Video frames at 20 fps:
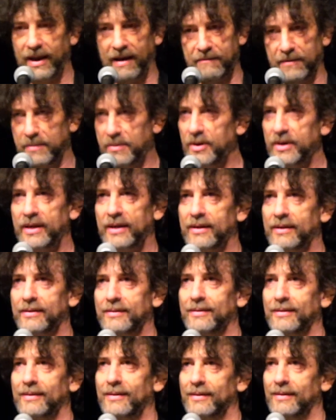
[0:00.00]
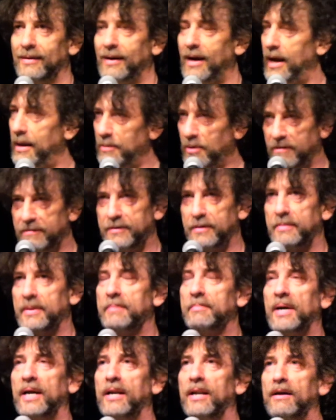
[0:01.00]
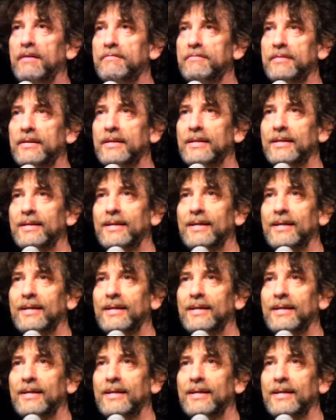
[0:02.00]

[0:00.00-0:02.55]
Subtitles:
everybody. I'm off to meet my love.